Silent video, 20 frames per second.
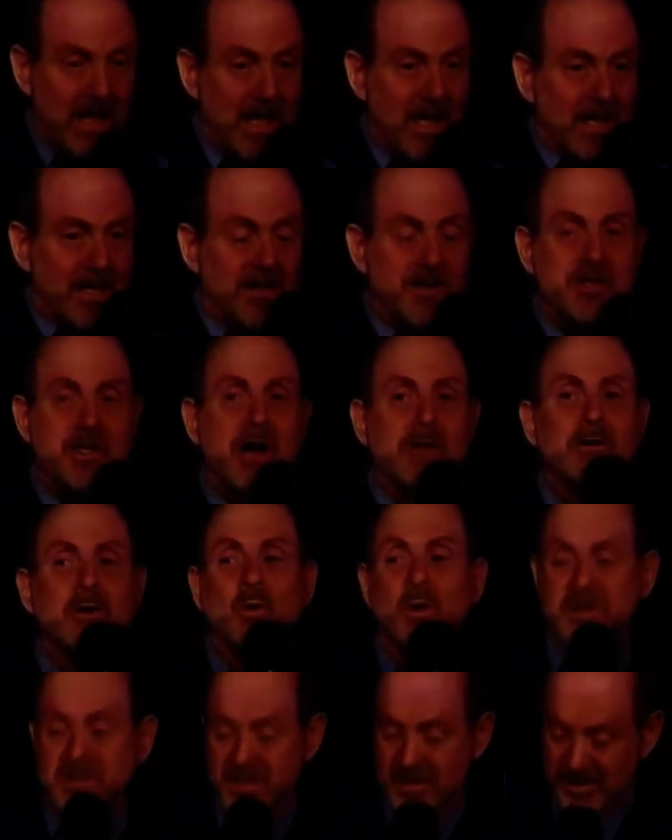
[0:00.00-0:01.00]
Yeah, Sherry
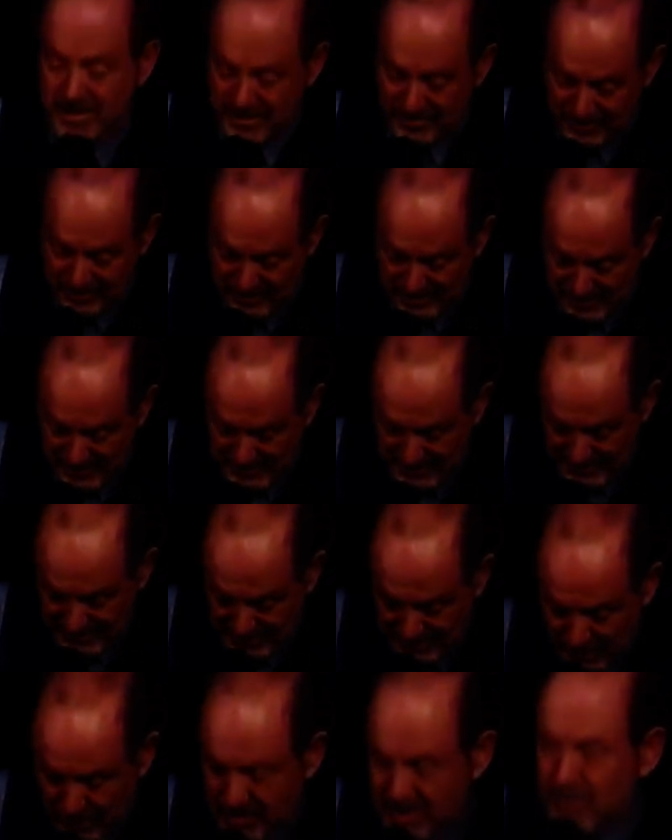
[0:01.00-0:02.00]
wasn't,
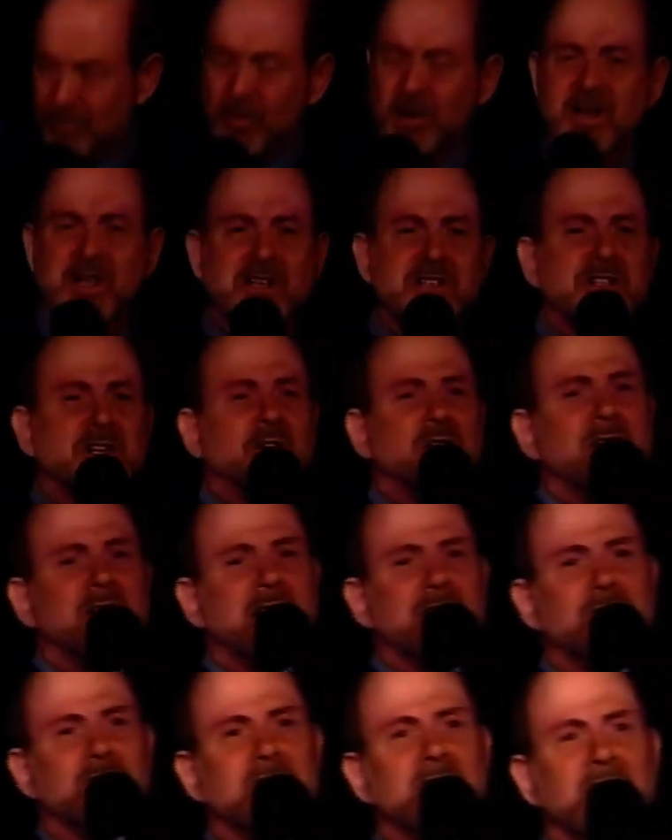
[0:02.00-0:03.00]
she wasn't the prettiest girl I
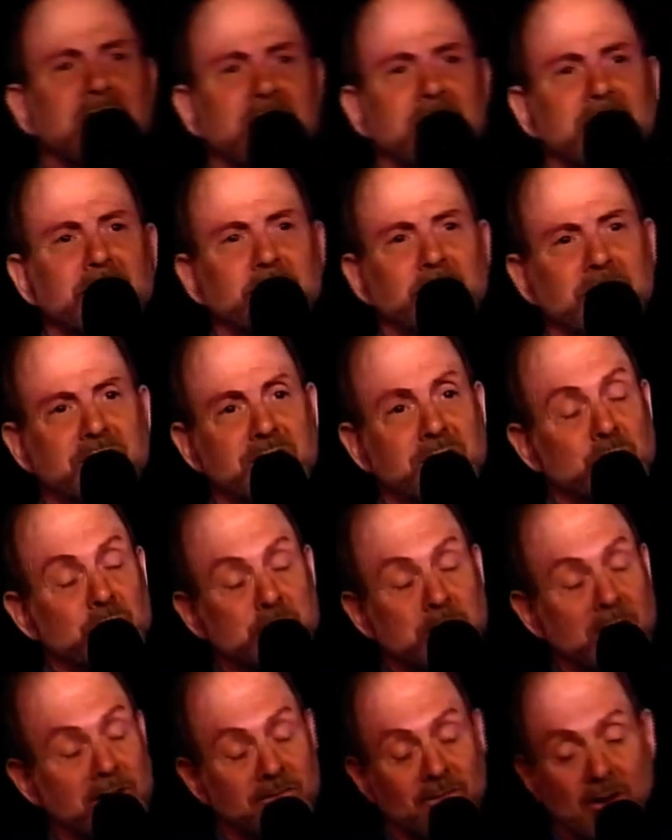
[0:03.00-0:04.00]
ever dated, but she was
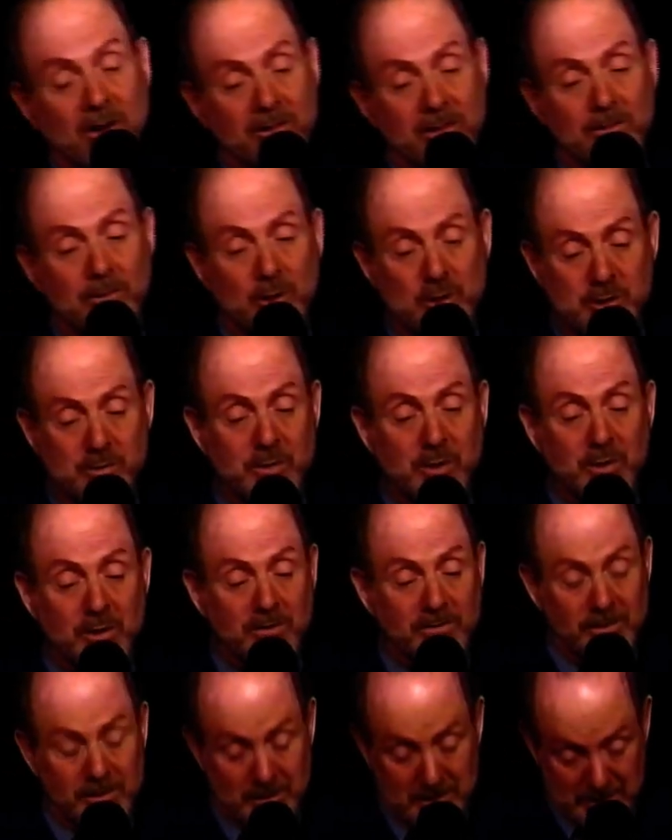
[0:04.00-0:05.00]
by far the most
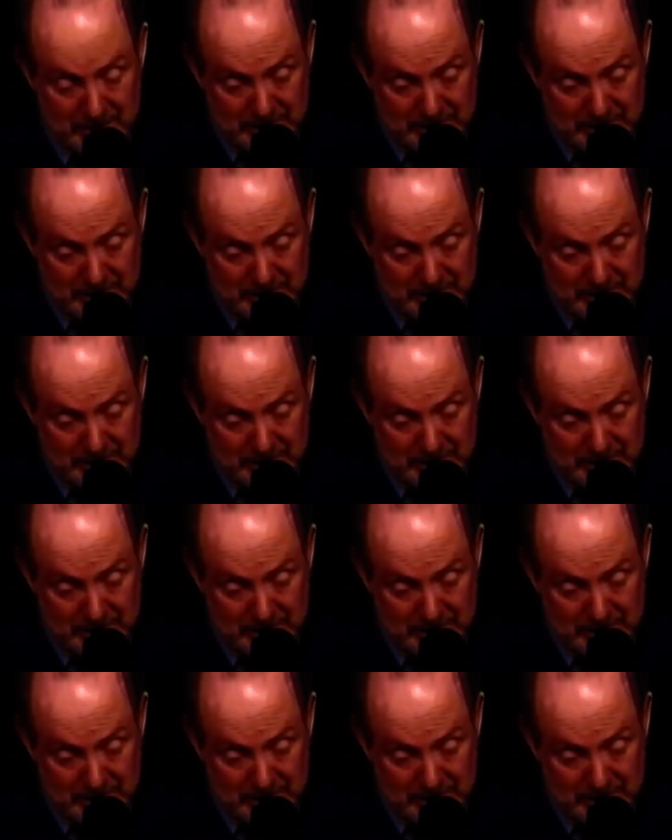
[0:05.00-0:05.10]
beautiful.